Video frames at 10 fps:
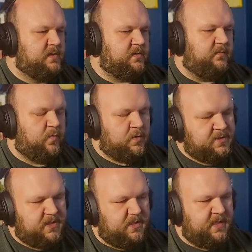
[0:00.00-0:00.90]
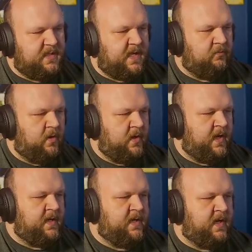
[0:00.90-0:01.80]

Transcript: So unfortunately, that run ended.